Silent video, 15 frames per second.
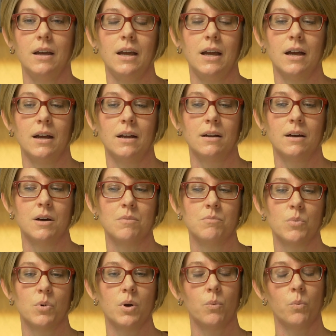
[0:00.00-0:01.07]

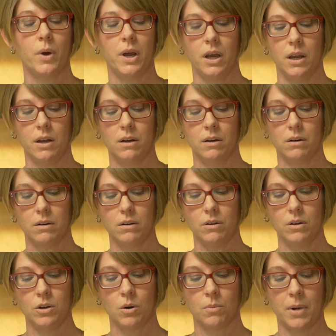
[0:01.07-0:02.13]
And when
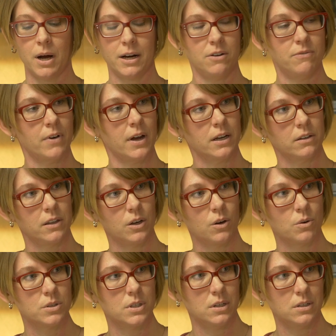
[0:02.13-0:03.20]
your body finally
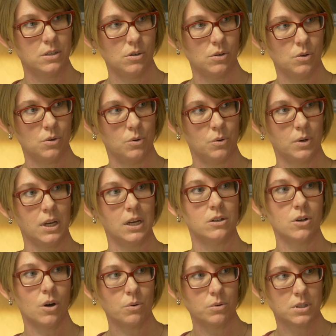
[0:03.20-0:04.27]
goes into
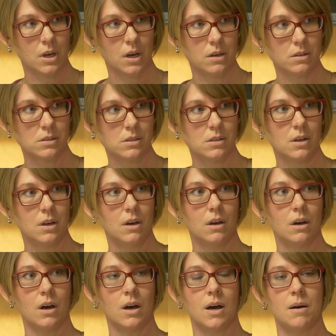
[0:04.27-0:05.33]
ketosis,
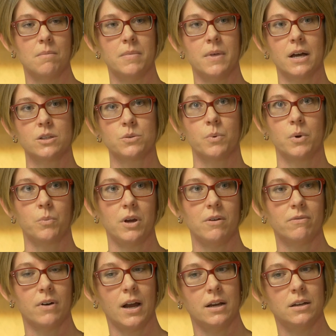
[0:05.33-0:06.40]
that's when we
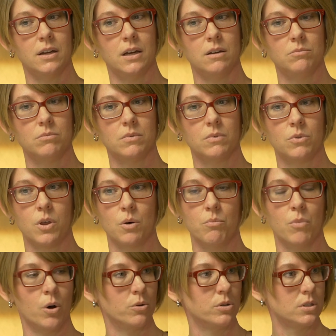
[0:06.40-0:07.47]
find it the
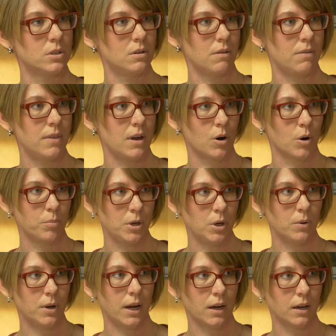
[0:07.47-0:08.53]
most
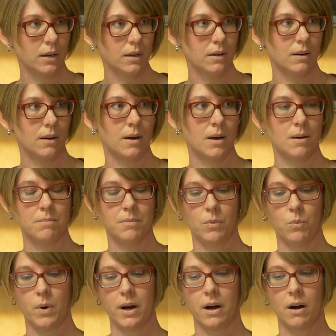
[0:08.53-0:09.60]
therapeutic,
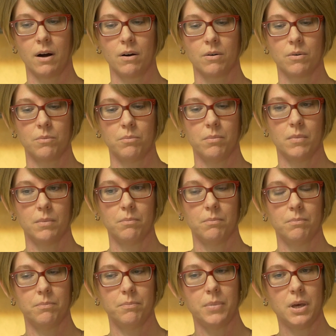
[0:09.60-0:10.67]
where
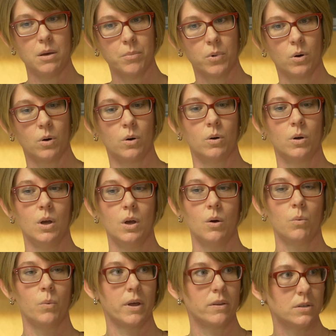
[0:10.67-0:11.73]
people
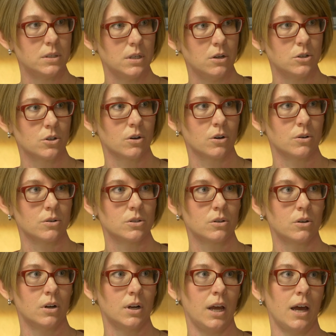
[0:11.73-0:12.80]
with seizures
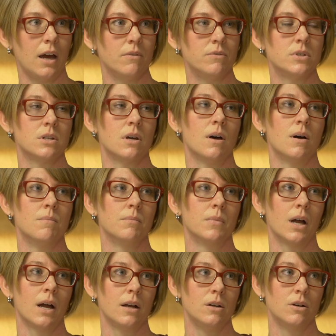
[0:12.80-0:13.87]
could have some
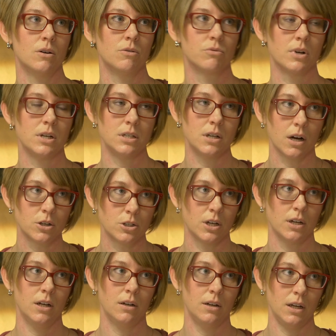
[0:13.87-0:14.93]
kind of
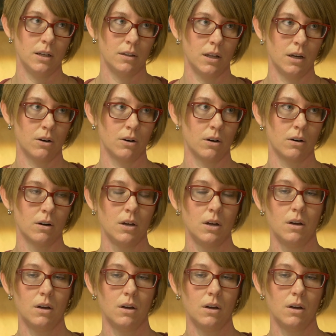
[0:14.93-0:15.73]
reduction in their